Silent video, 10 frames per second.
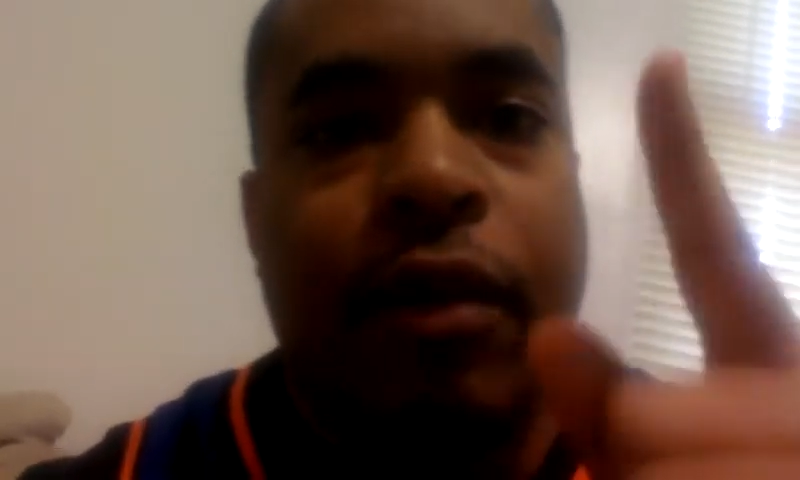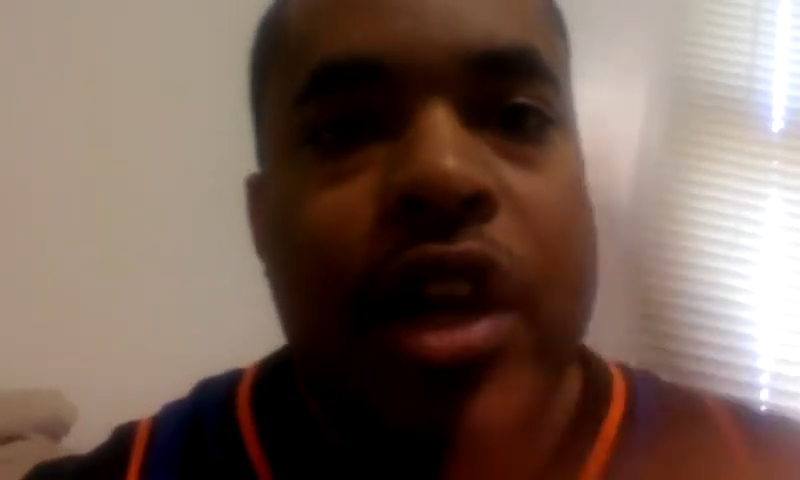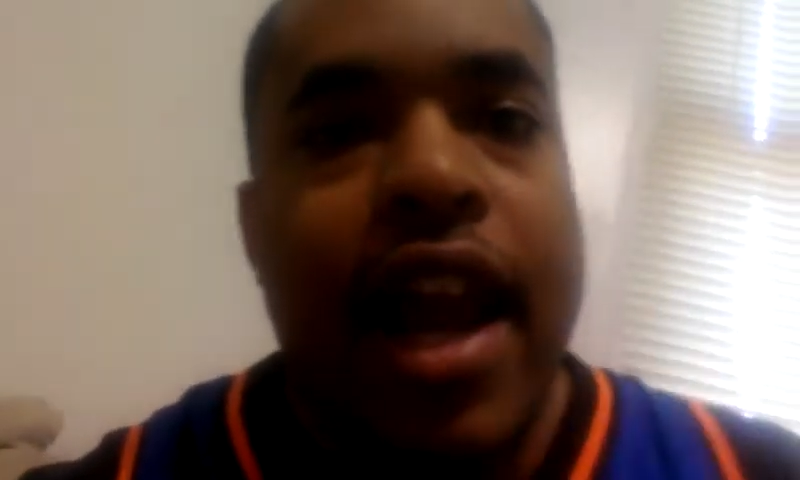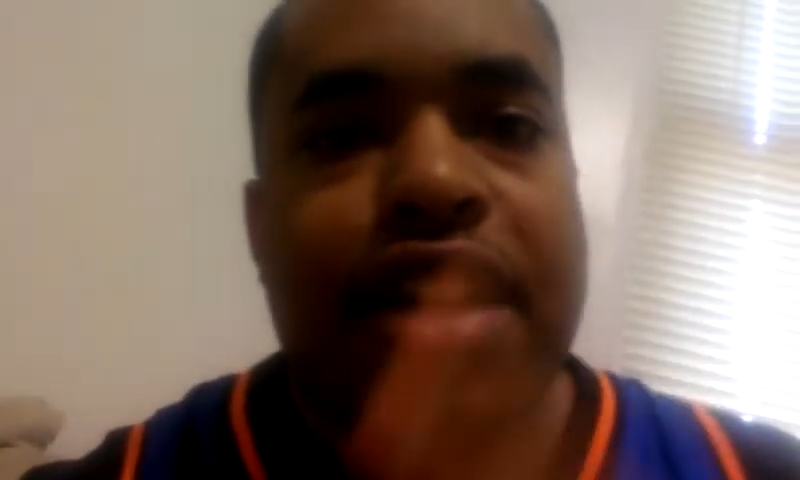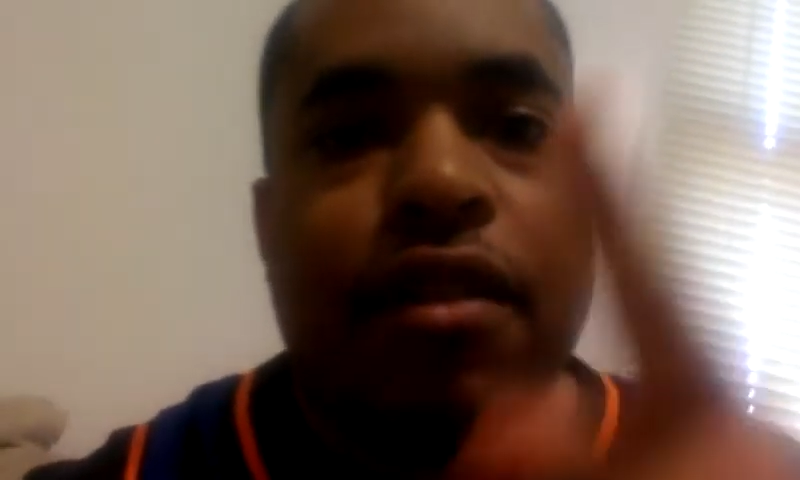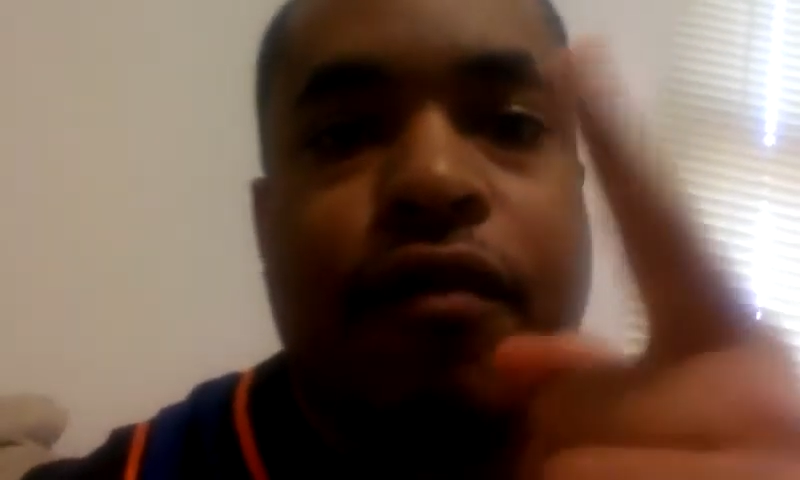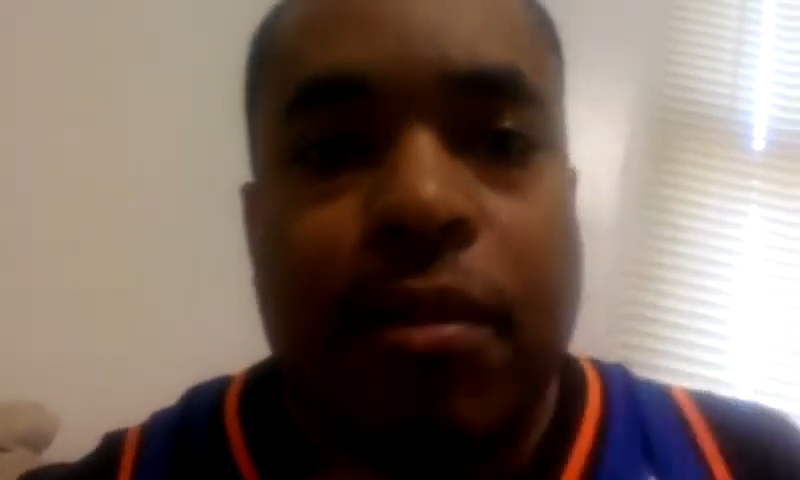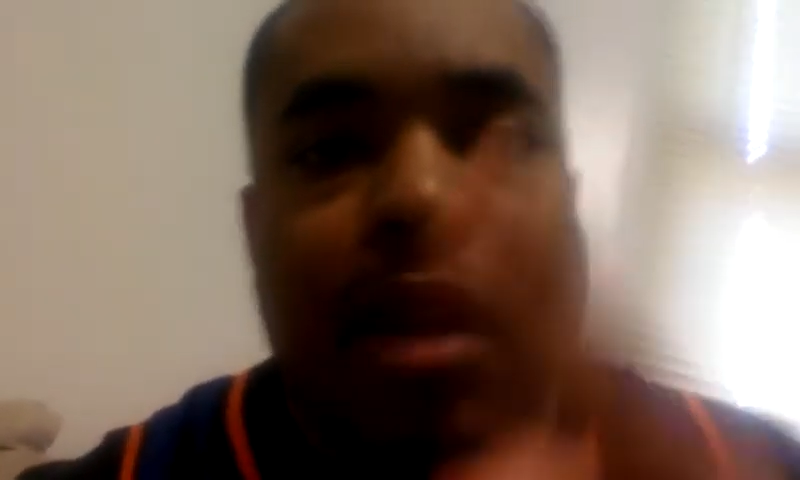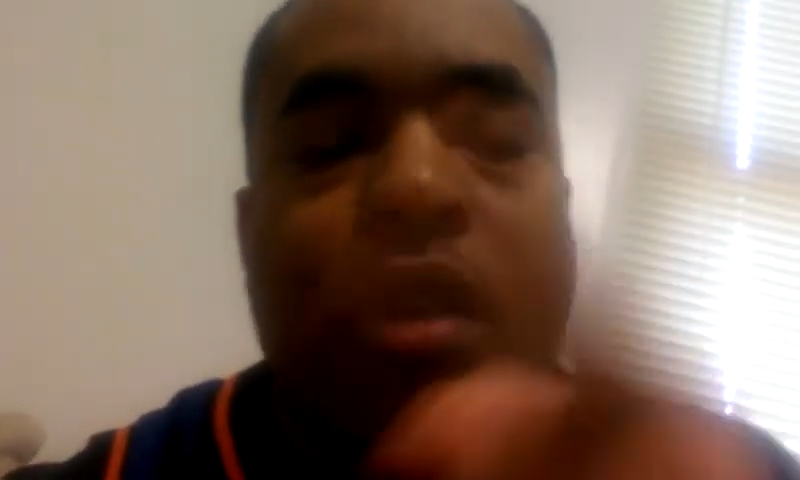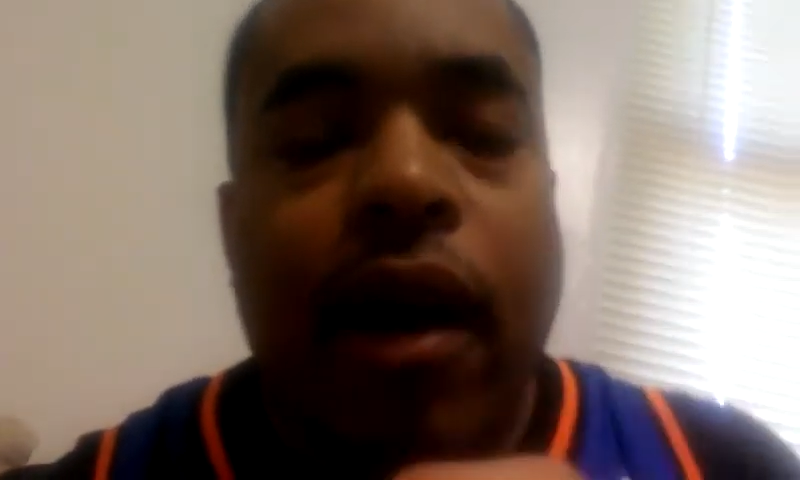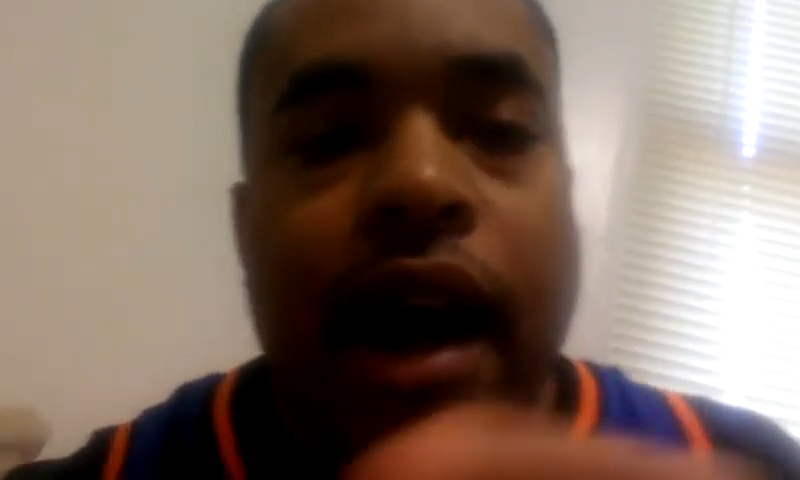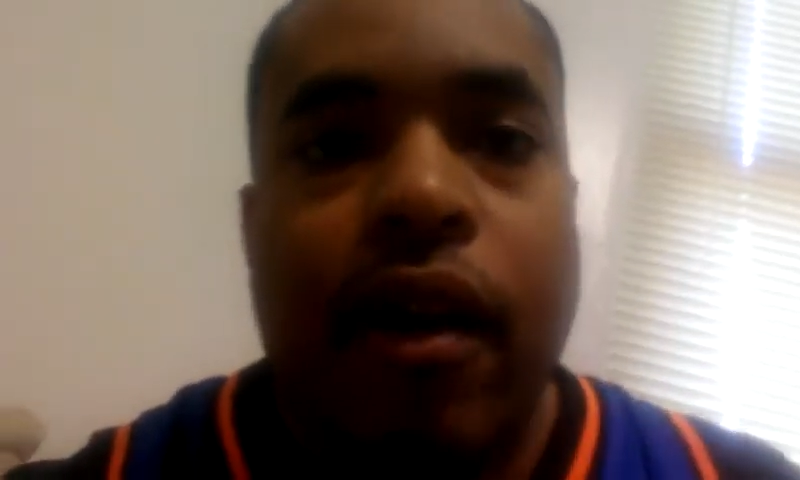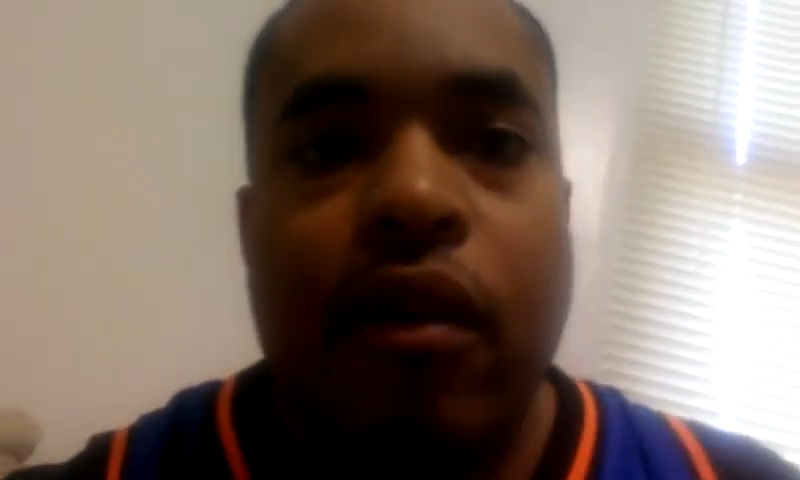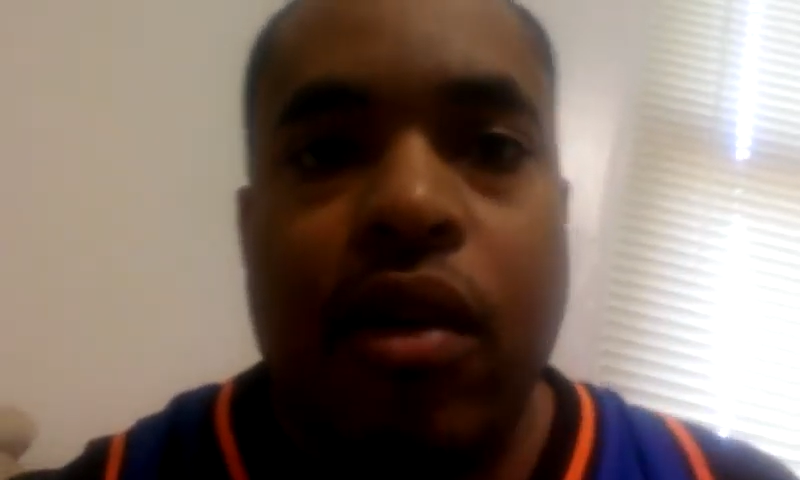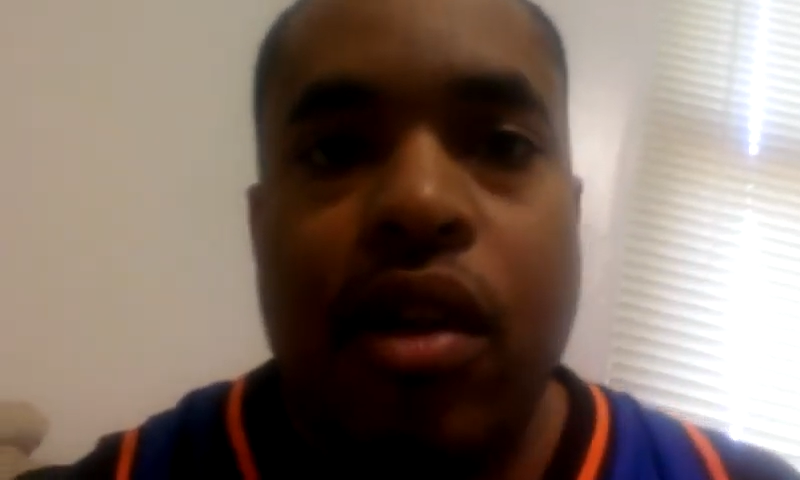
reaction from the crowd.